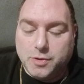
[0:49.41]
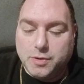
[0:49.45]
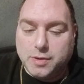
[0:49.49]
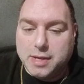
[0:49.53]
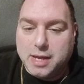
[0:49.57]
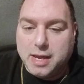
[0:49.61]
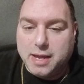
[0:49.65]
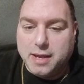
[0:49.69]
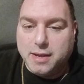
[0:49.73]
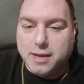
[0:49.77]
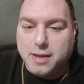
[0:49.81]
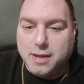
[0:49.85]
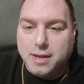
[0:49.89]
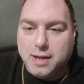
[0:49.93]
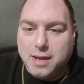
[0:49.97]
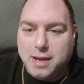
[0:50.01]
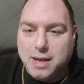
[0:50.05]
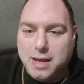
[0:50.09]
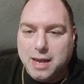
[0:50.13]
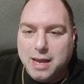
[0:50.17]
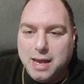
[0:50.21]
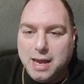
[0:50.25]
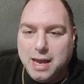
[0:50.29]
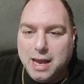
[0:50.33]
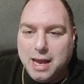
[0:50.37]
Okay.
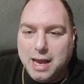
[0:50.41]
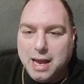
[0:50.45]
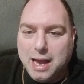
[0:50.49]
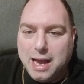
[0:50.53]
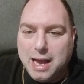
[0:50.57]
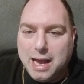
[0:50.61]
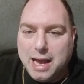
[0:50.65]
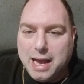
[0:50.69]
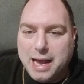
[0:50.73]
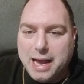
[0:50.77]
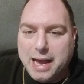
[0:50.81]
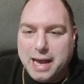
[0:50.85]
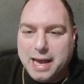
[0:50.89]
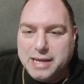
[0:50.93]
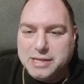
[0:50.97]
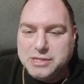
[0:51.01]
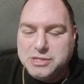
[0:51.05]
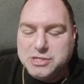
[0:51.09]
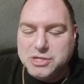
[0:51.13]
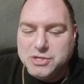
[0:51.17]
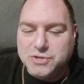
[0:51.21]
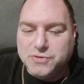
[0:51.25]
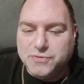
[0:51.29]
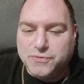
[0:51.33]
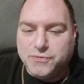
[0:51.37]
I
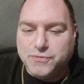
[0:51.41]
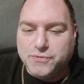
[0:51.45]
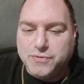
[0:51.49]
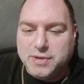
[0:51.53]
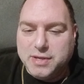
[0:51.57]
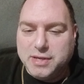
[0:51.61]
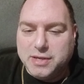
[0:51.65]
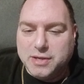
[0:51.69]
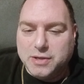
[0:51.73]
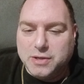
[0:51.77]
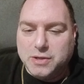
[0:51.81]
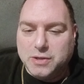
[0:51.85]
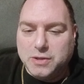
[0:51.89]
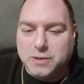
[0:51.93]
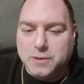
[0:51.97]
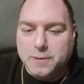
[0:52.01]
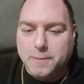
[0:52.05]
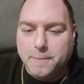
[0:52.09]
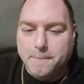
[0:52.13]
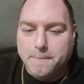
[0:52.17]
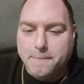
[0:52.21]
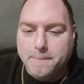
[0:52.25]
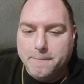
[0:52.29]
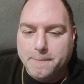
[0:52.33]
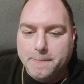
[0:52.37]
just
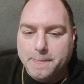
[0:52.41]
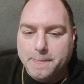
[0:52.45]
feel